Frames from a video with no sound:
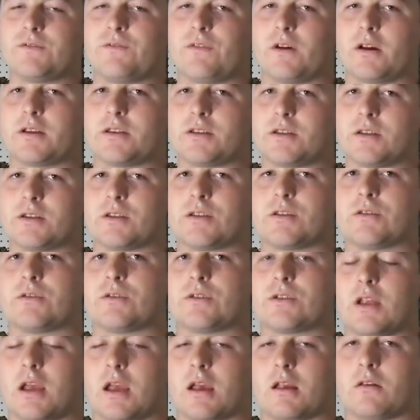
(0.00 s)
vice just your
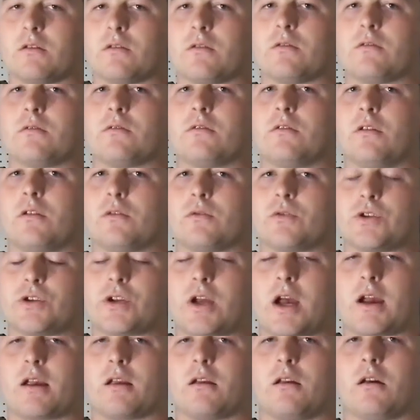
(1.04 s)
standard, you know,
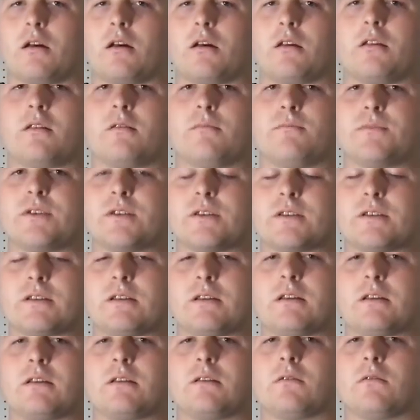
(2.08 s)
shotgun,
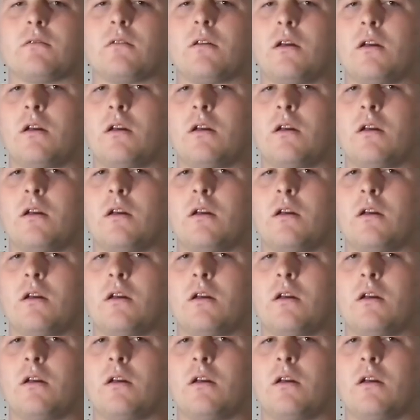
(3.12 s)
M16,